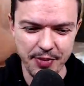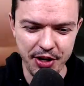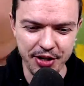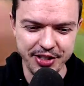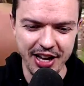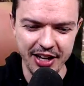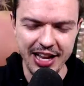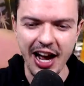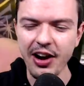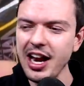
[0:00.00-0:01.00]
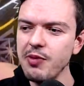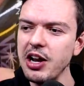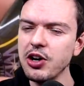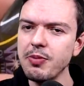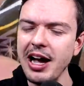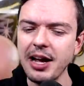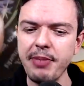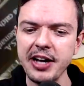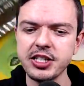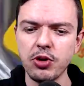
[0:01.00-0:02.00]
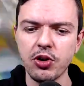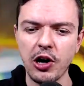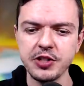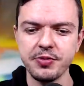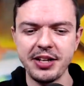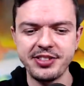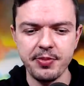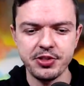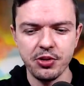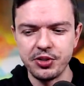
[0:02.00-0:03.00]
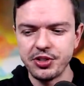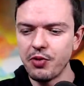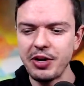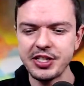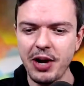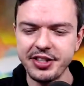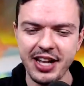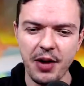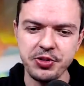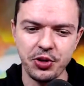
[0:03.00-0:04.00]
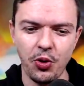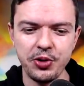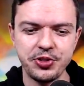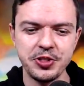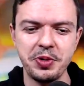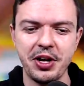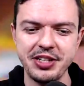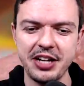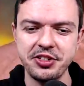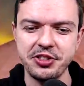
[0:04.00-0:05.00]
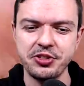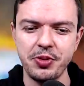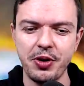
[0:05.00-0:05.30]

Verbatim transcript: be a good day. Now I kind of want to go back and buy some more cards from that same source. The only reason why I said I wasn't going to is because I just assumed